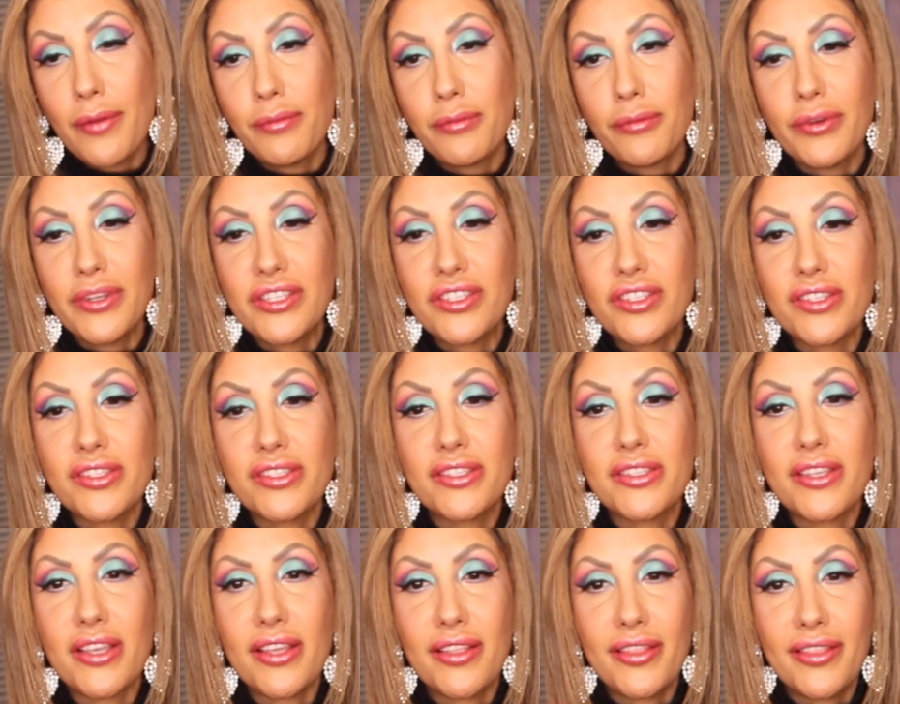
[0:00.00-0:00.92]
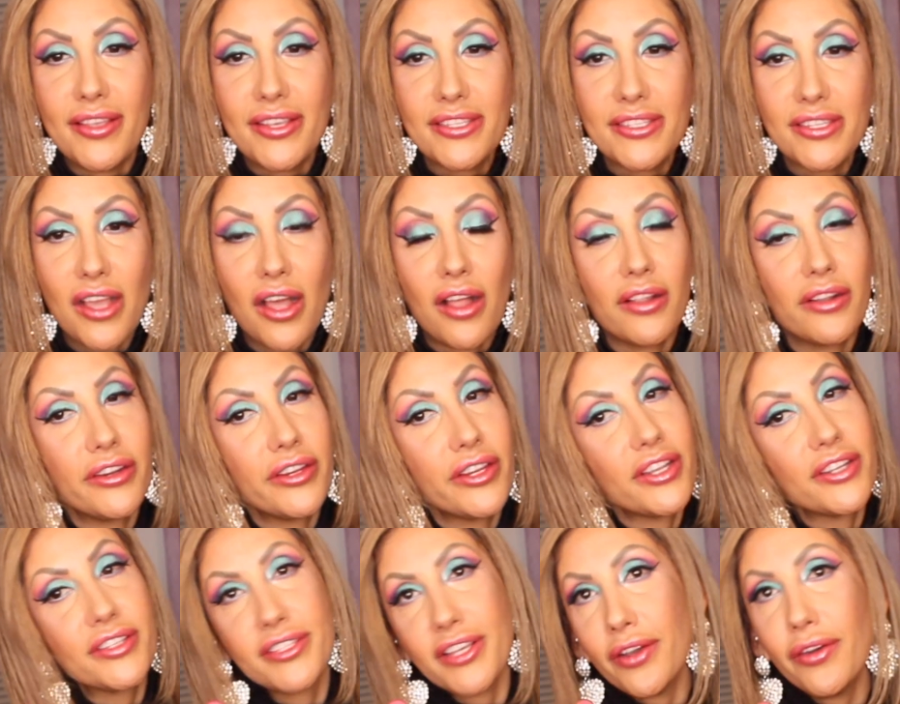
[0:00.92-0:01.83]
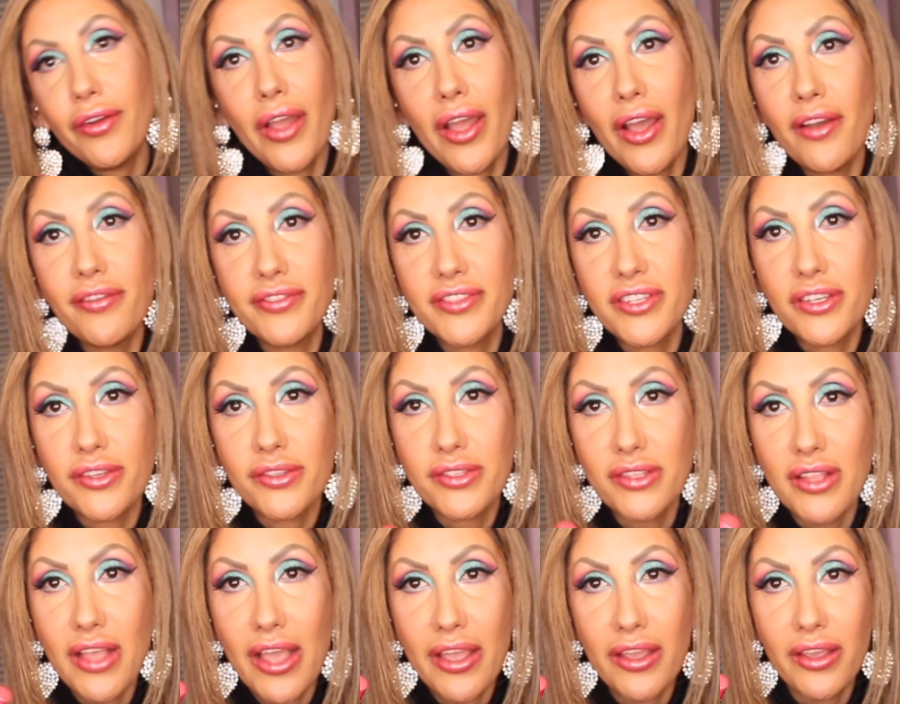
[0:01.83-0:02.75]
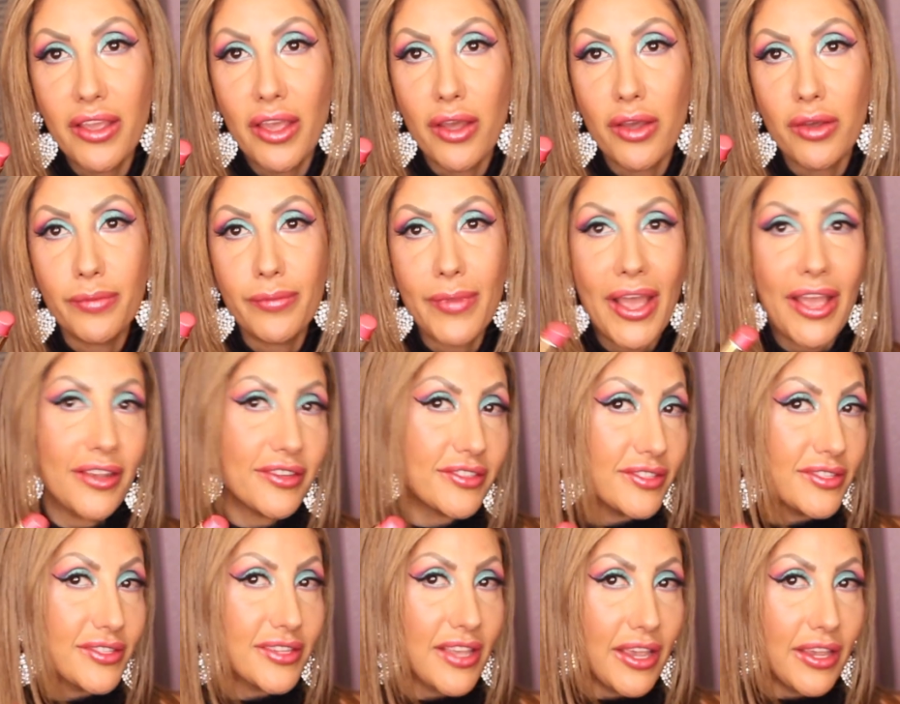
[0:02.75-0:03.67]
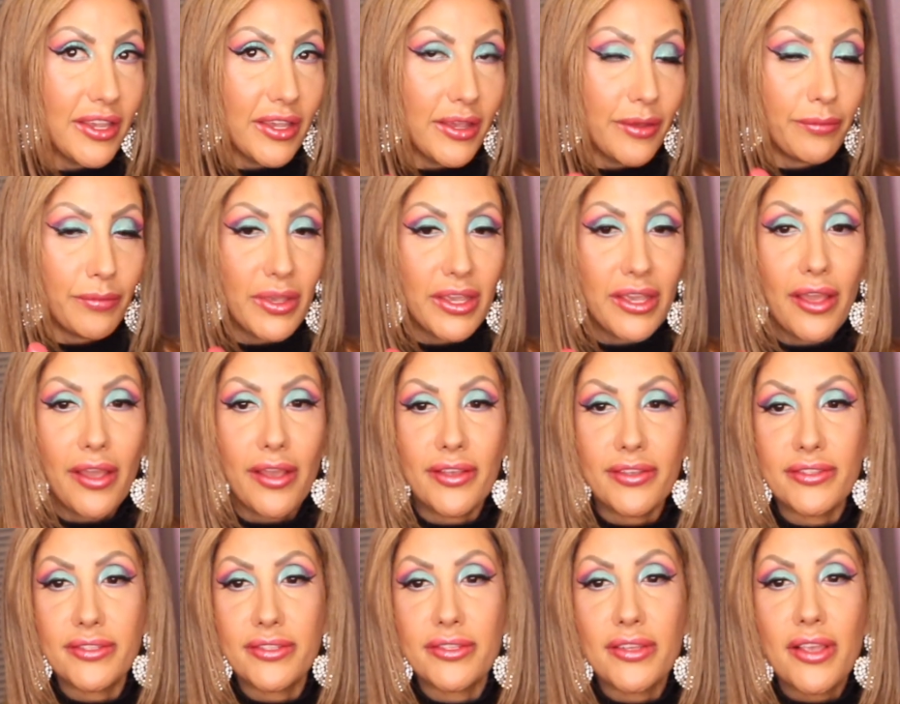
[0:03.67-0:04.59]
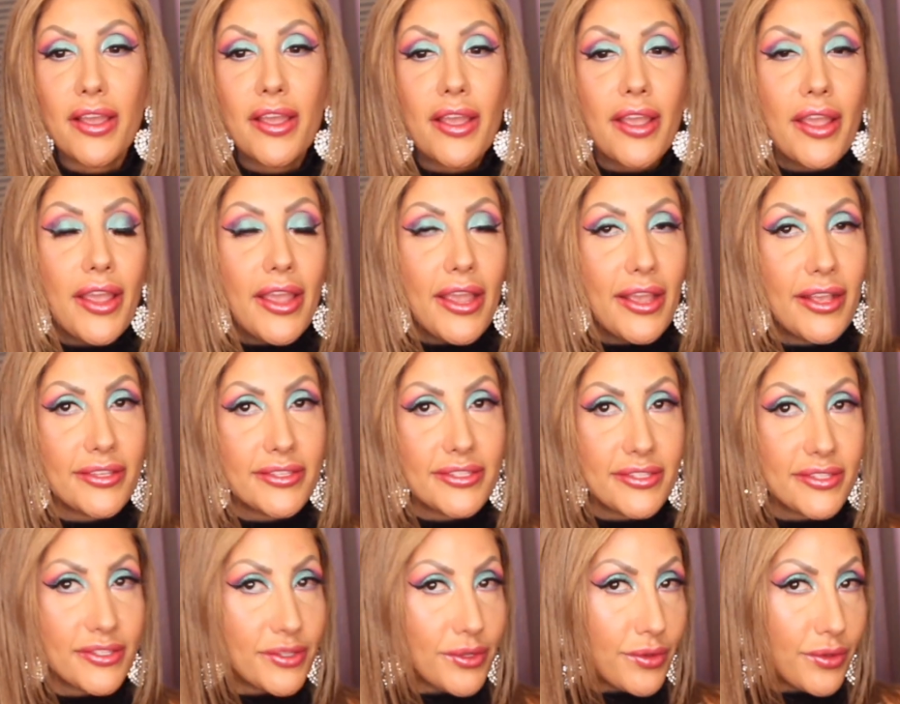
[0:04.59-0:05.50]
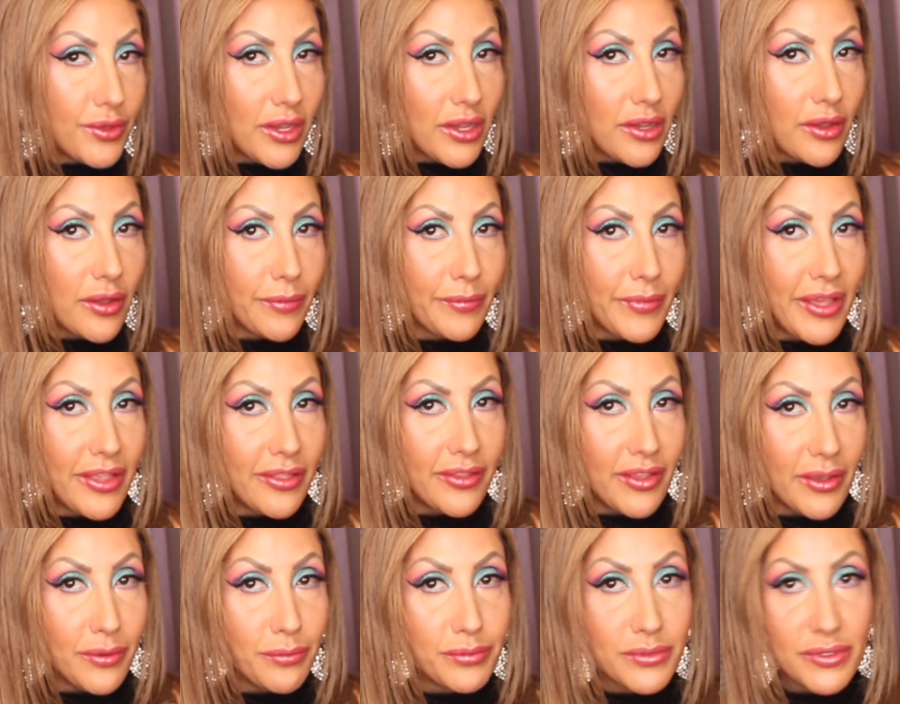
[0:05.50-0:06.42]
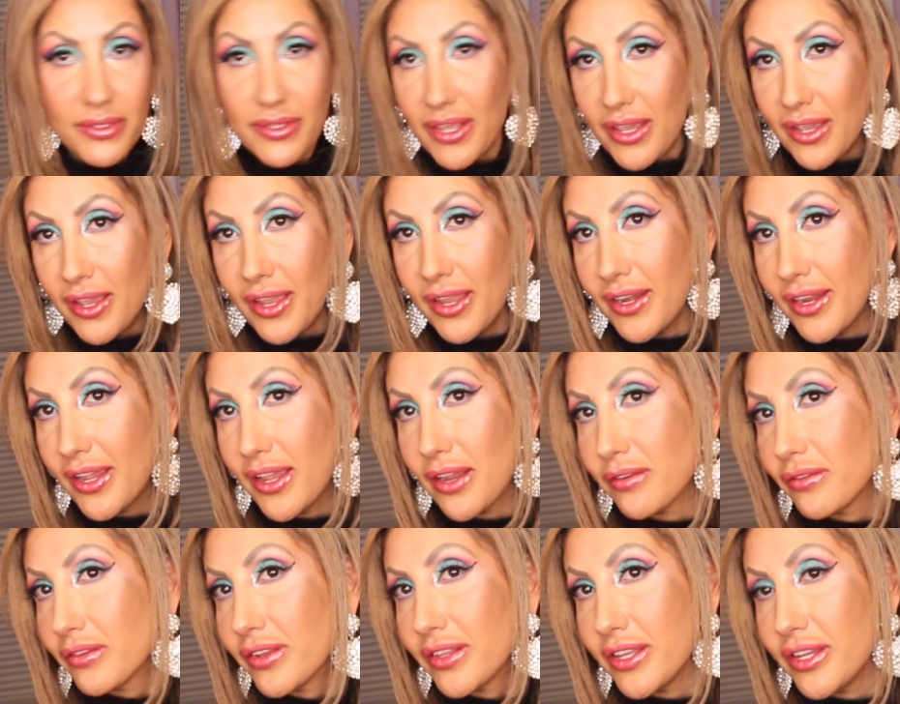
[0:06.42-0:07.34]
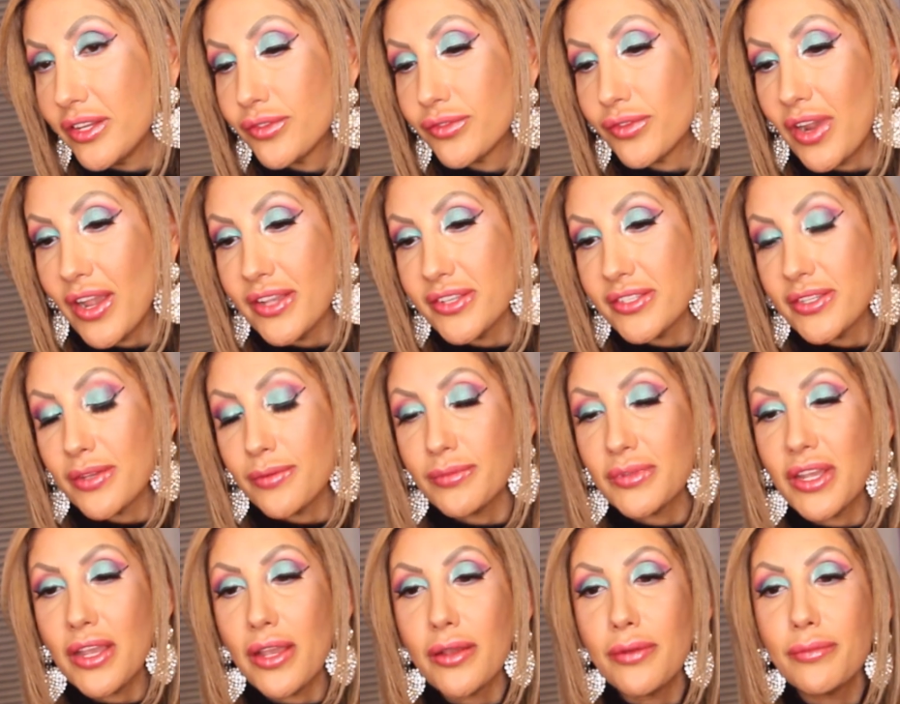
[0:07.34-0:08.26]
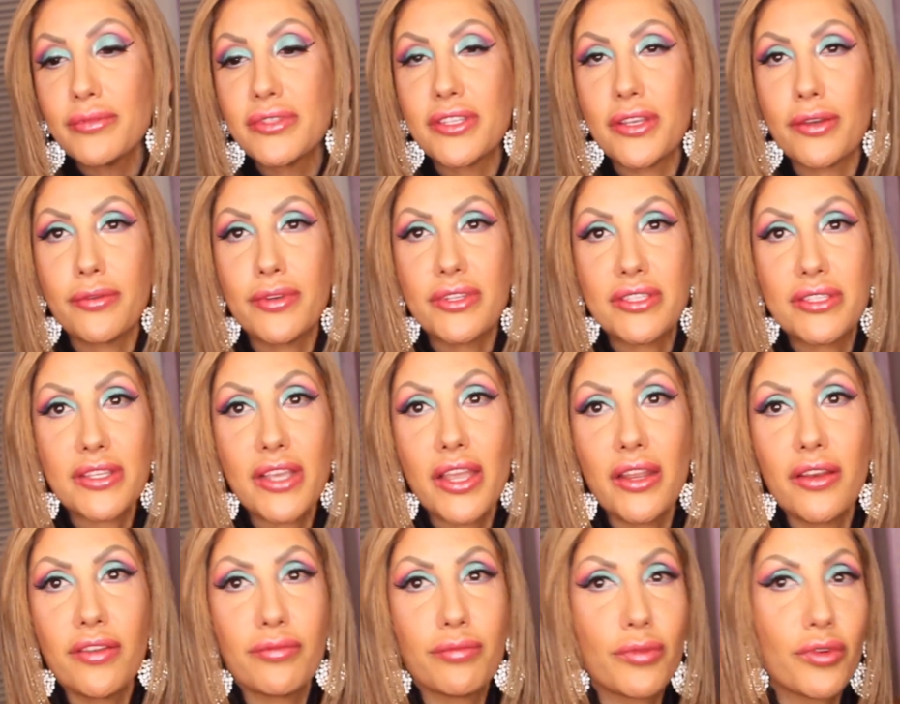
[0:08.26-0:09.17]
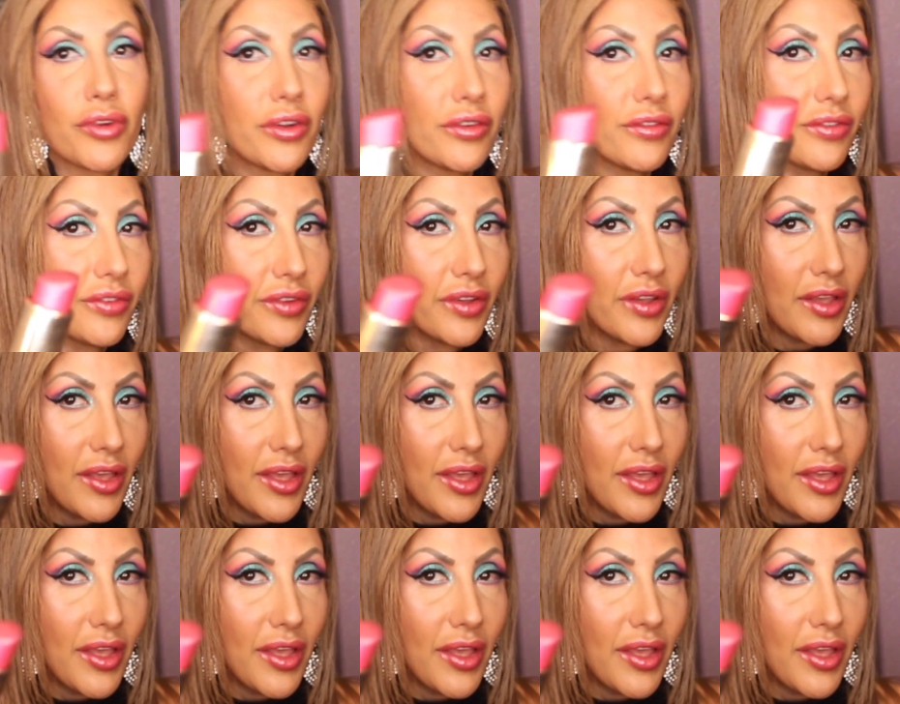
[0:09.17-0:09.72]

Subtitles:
Which is this color, and you don't have to use Lancome. I just like it because it's soothing on my lips, and they kind of get really dry sometimes, so it's kind of more of